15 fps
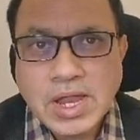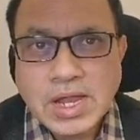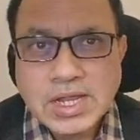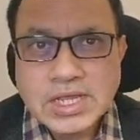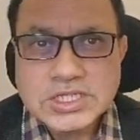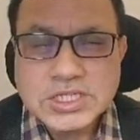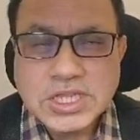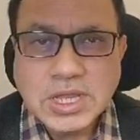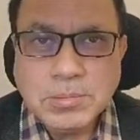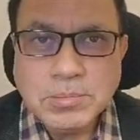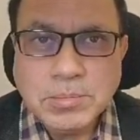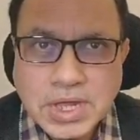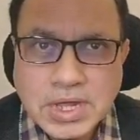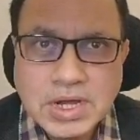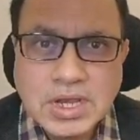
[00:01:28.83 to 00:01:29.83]
Testing
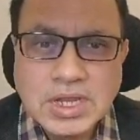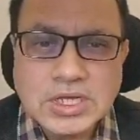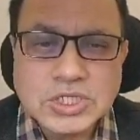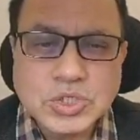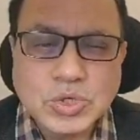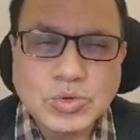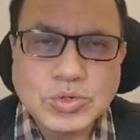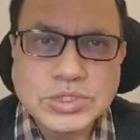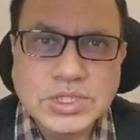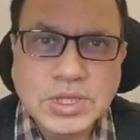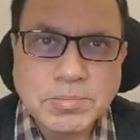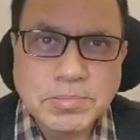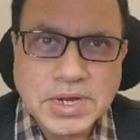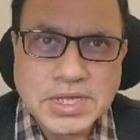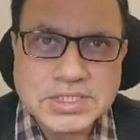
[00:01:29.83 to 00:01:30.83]
merely shows
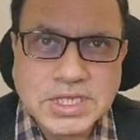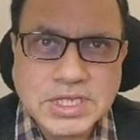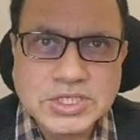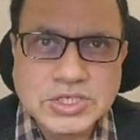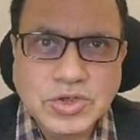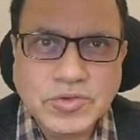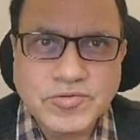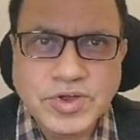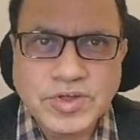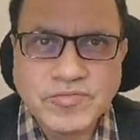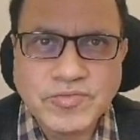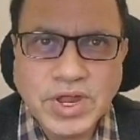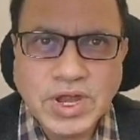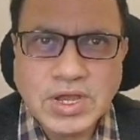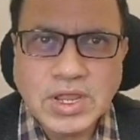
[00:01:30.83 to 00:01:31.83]
the presence of
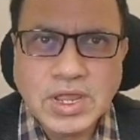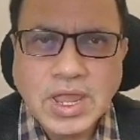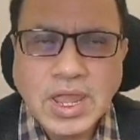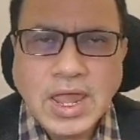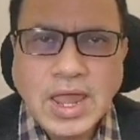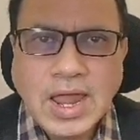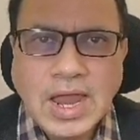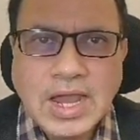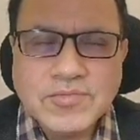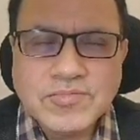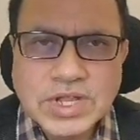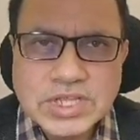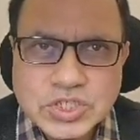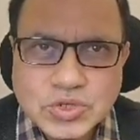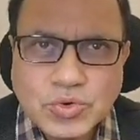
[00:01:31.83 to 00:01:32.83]
defect, and
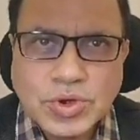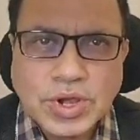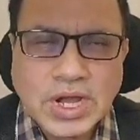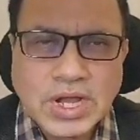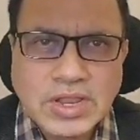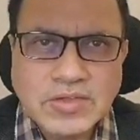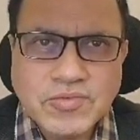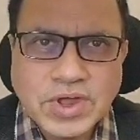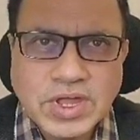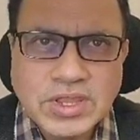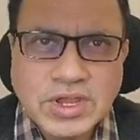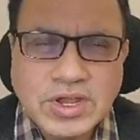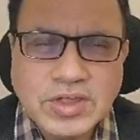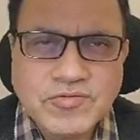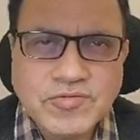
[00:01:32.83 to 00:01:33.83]
once you rectify the
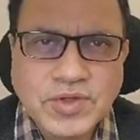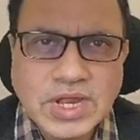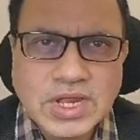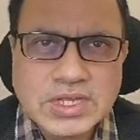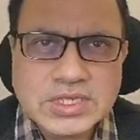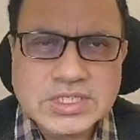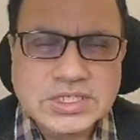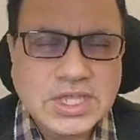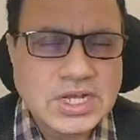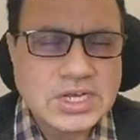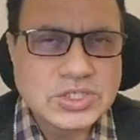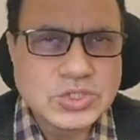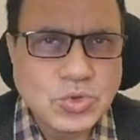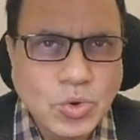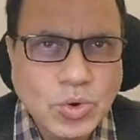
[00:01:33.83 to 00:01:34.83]
defects, there
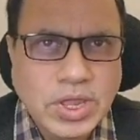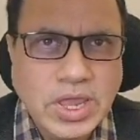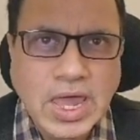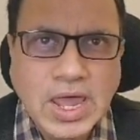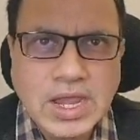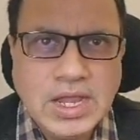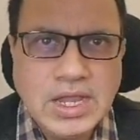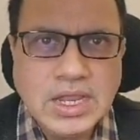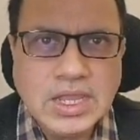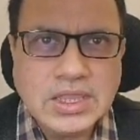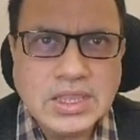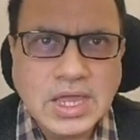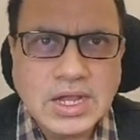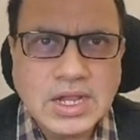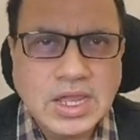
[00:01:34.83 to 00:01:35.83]
is no guarantee
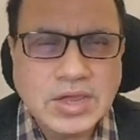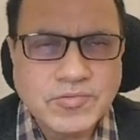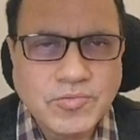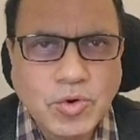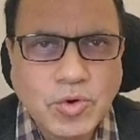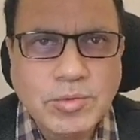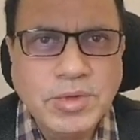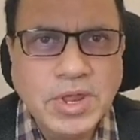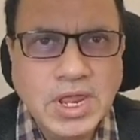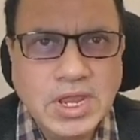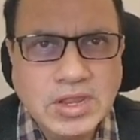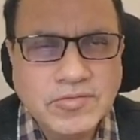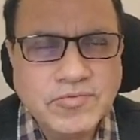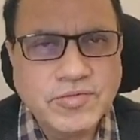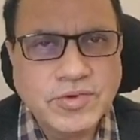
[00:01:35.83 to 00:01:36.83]
that there won't be
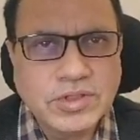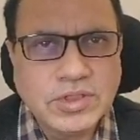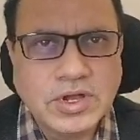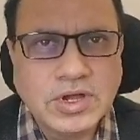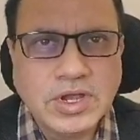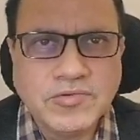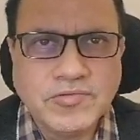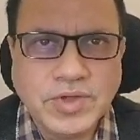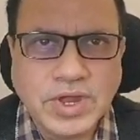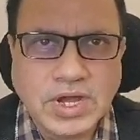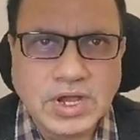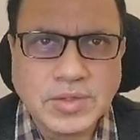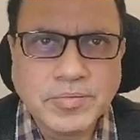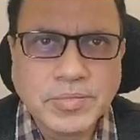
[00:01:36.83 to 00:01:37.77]
any further defect.